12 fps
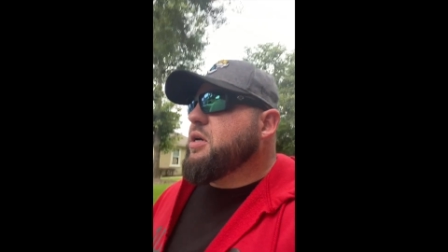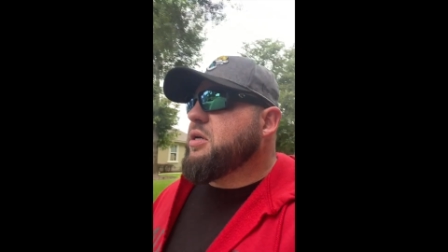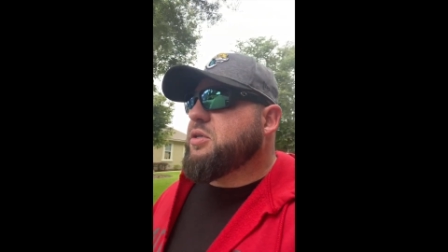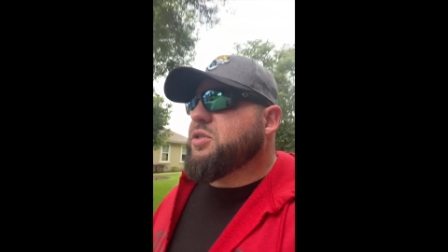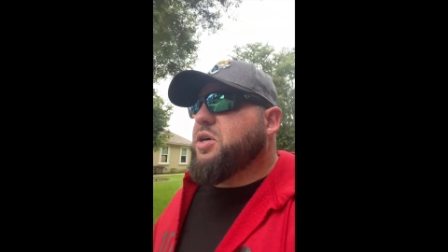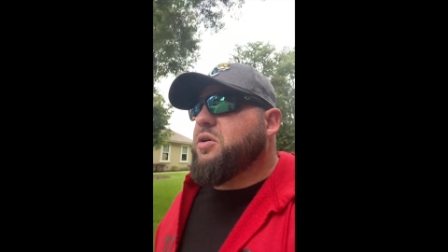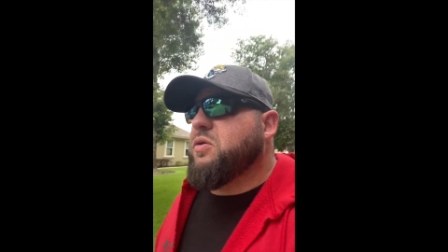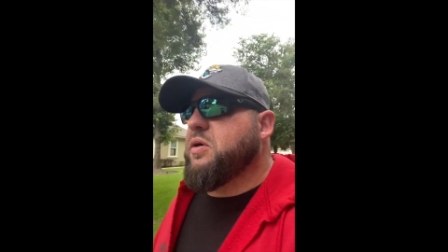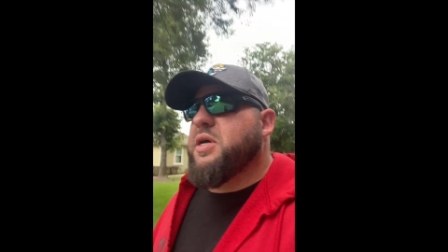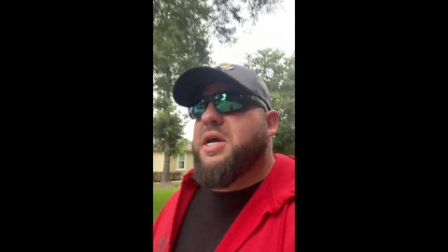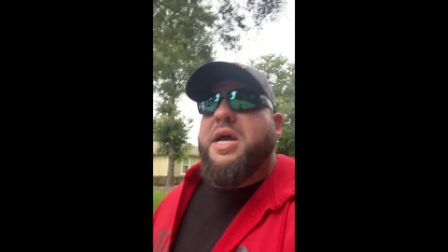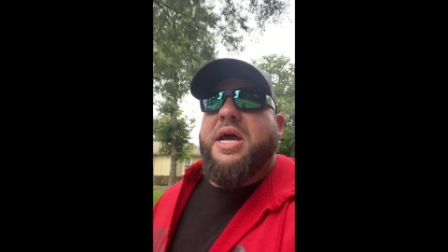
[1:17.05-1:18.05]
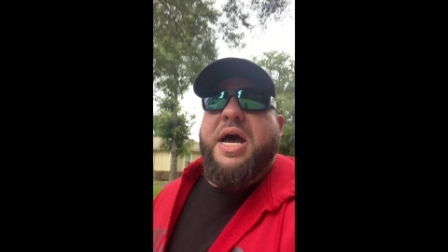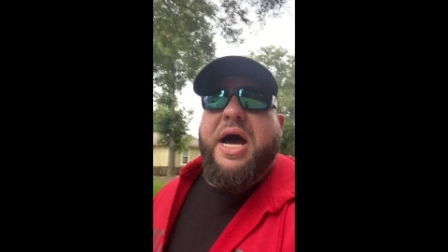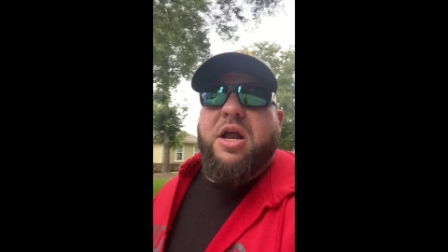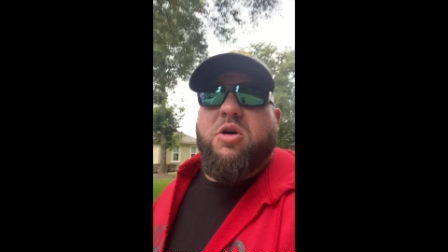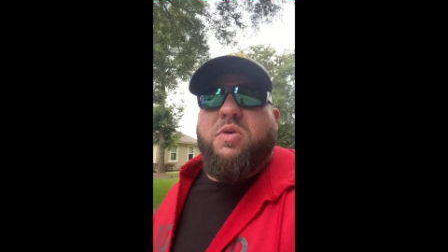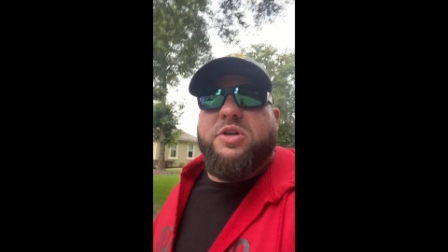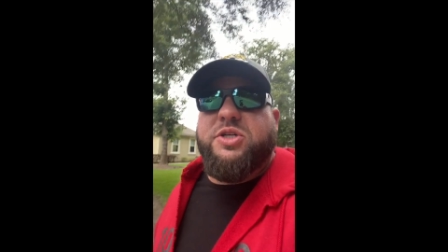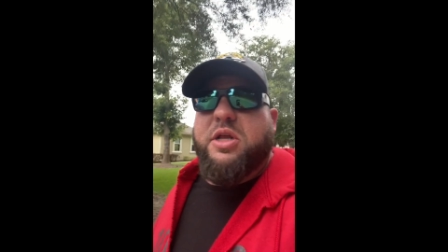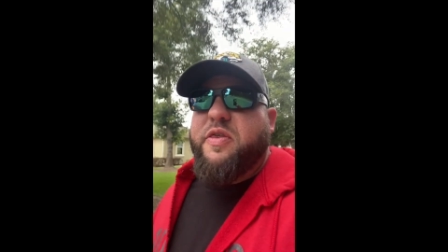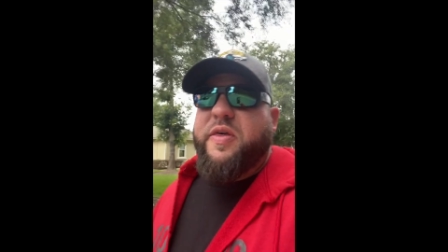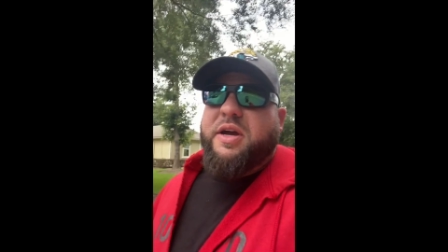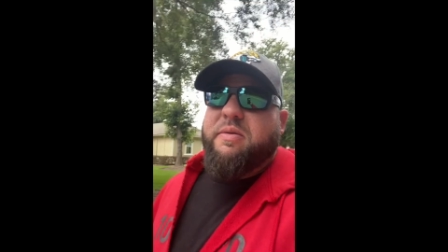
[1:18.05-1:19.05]
So I don't want you to
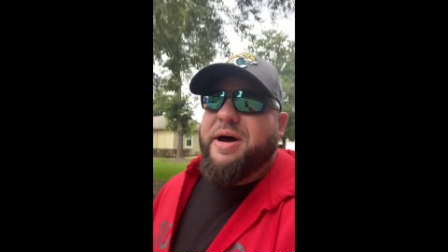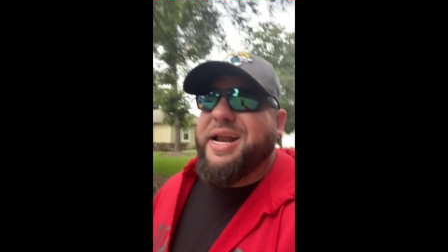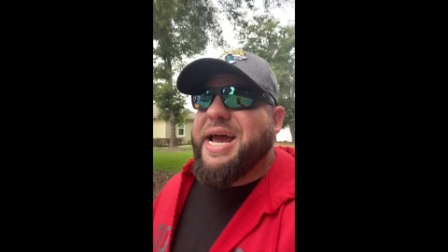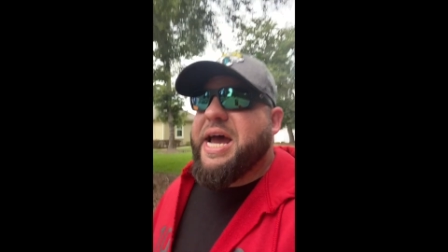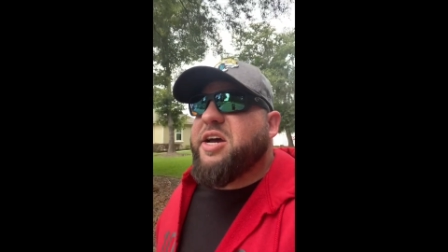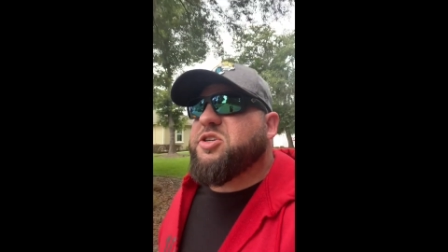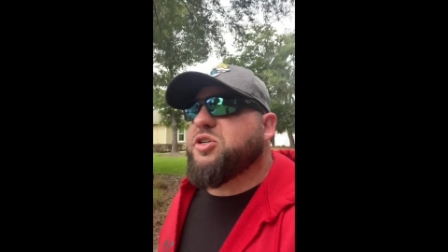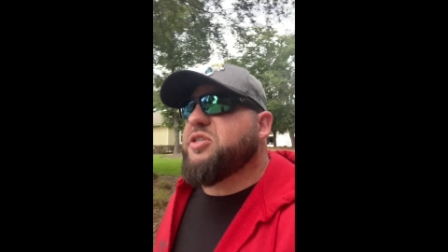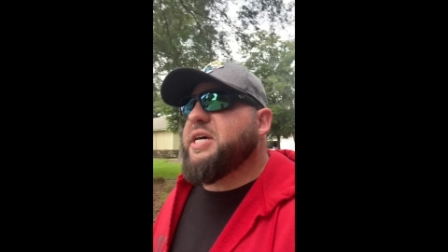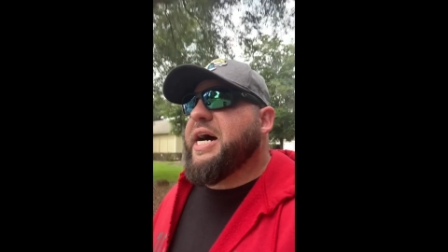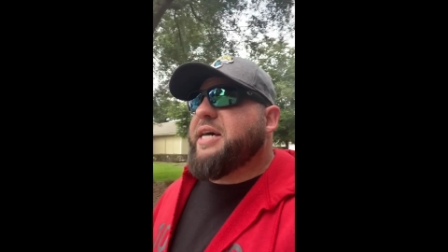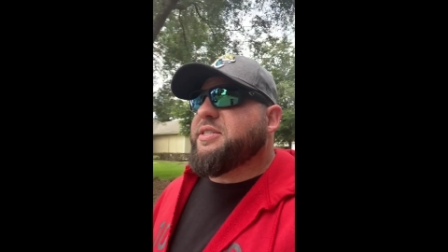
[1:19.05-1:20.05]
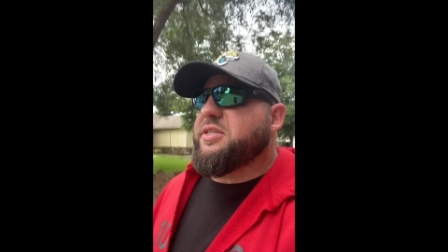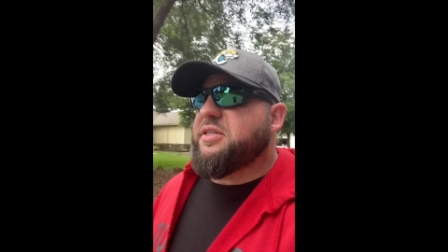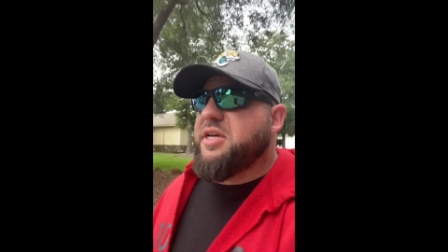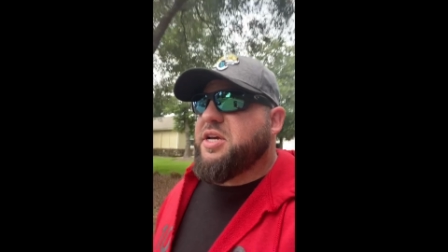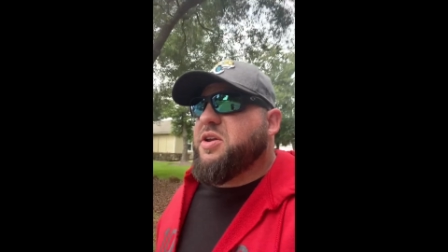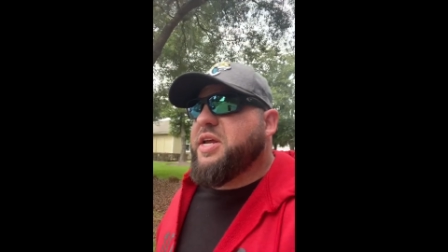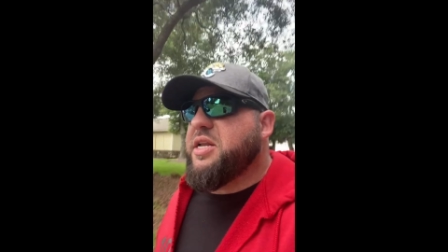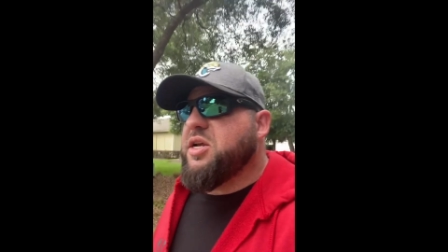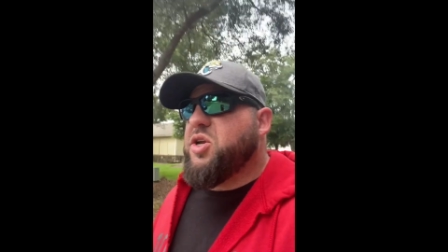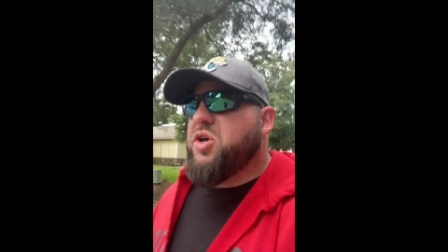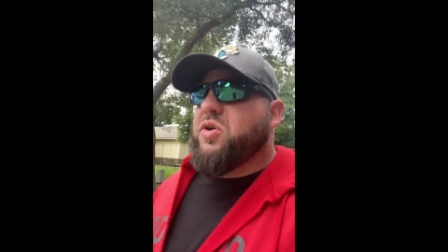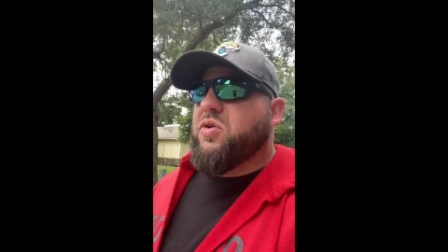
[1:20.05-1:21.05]
think about exercises that you need to
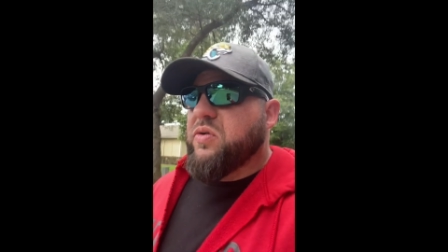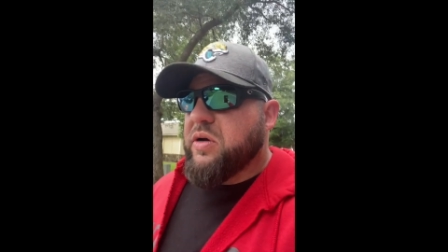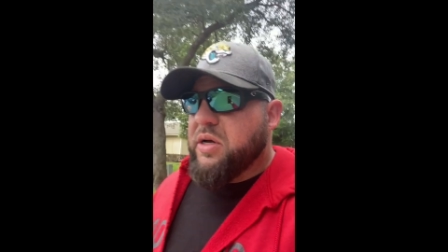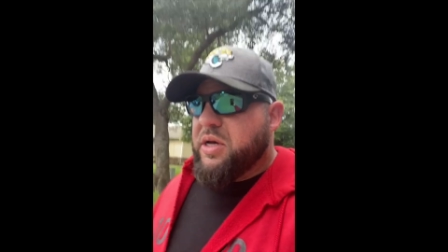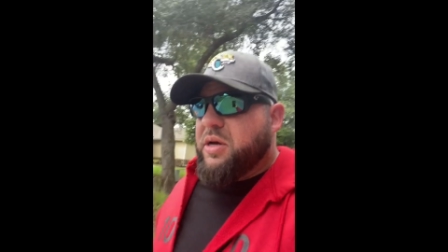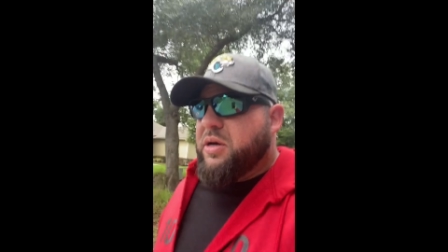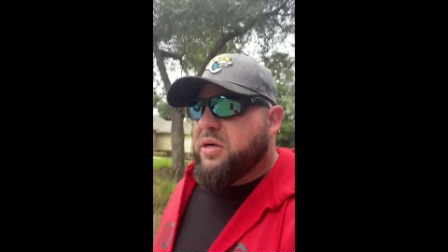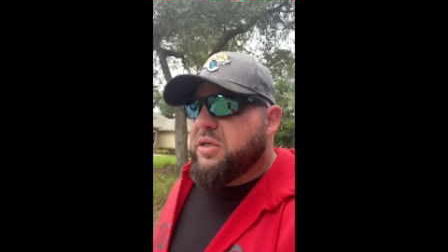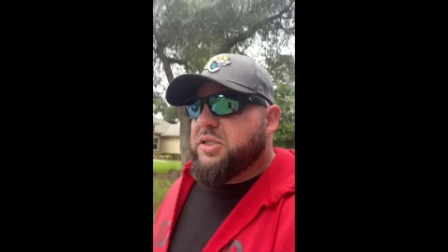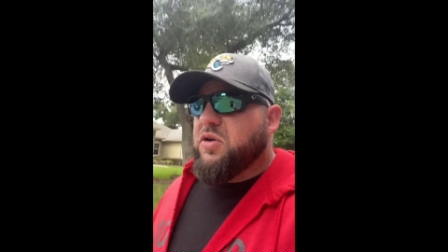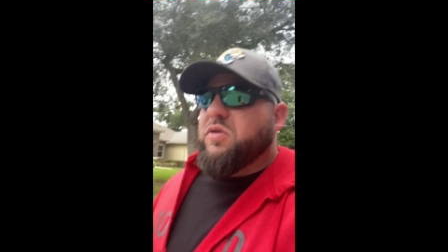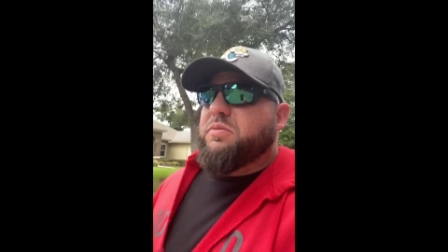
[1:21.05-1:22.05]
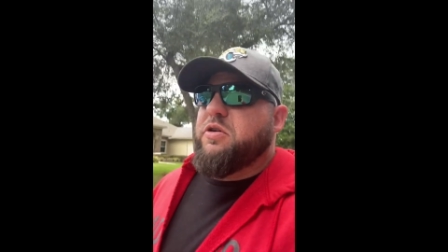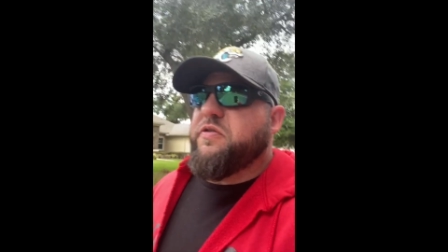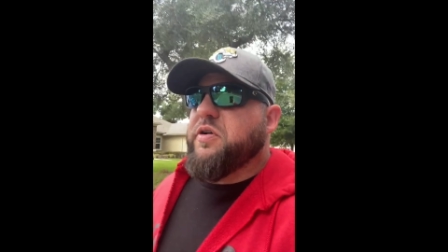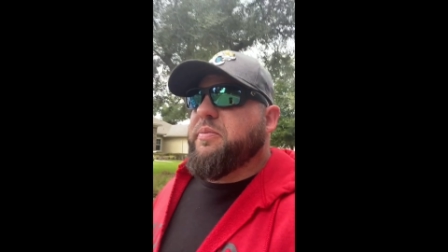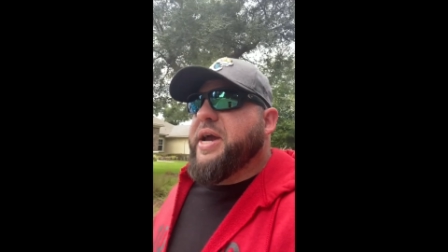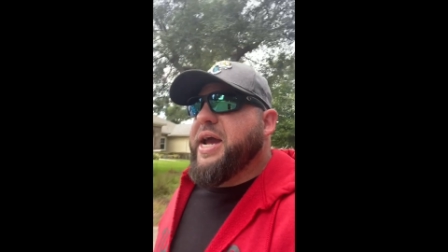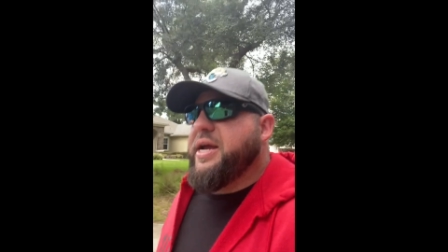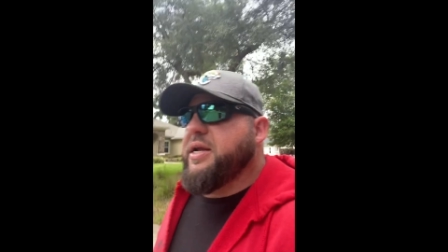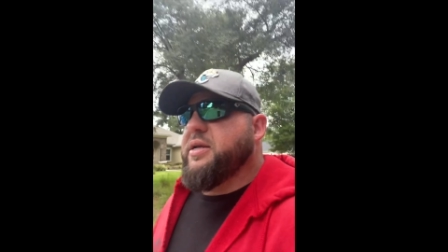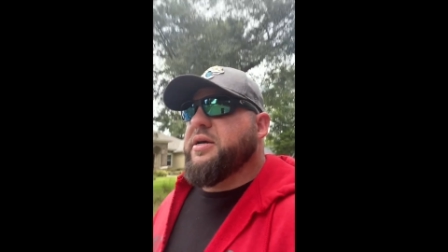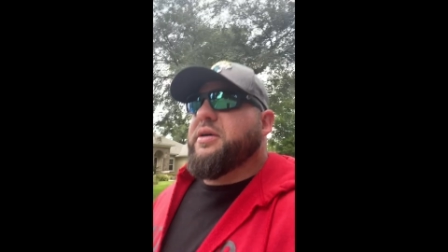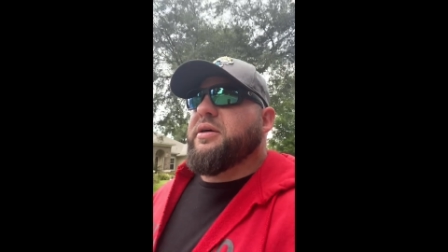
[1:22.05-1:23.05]
do to remove your pain.